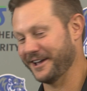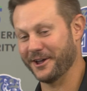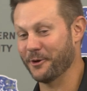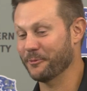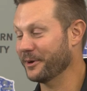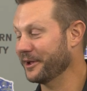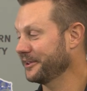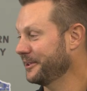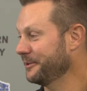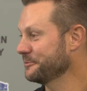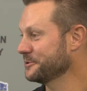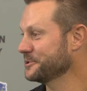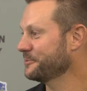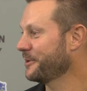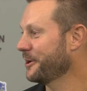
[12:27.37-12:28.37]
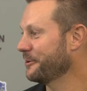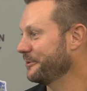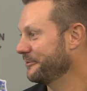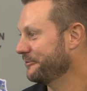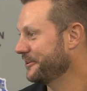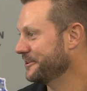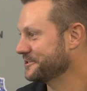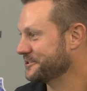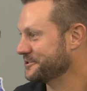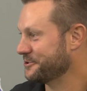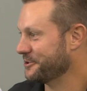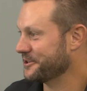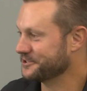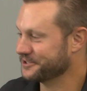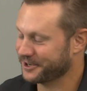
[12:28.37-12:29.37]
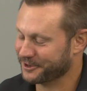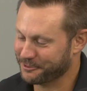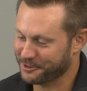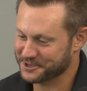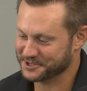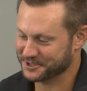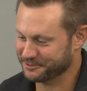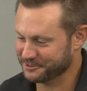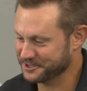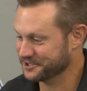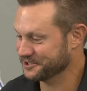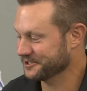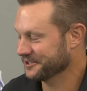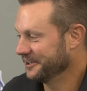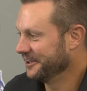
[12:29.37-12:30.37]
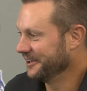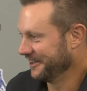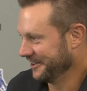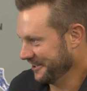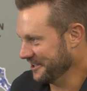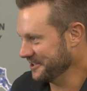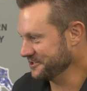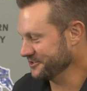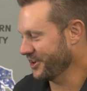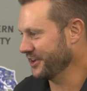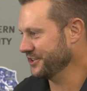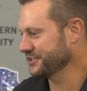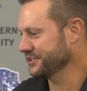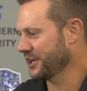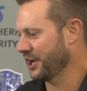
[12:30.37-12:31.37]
Yeah, I hope I can keep the smile on my face as you ask that question, which is nice.